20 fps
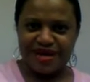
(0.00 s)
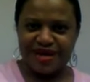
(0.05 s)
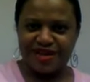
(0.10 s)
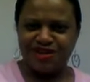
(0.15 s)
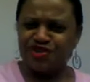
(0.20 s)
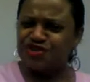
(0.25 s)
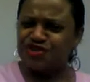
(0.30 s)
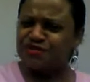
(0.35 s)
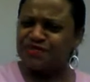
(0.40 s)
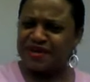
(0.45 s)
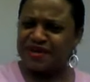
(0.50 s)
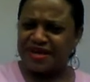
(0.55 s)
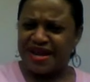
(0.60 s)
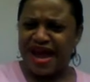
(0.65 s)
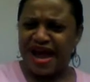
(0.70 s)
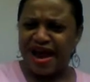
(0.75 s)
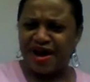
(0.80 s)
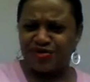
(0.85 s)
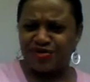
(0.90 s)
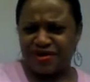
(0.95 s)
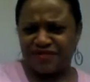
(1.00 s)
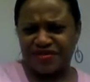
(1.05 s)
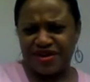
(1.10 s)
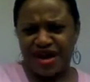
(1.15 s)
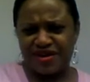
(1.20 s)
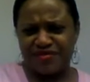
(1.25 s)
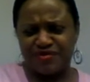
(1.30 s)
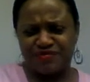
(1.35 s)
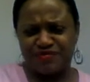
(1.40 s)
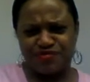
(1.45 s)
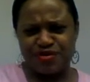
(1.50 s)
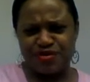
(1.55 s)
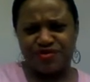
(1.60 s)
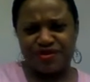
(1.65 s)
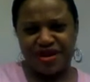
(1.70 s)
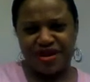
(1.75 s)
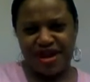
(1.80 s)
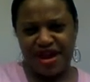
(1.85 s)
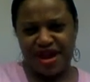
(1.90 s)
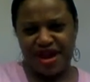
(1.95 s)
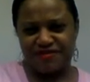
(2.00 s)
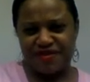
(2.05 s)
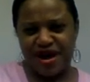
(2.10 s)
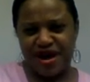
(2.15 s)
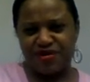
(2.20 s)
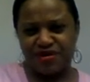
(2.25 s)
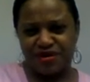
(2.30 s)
It used to be an hour. I've kind of improved to half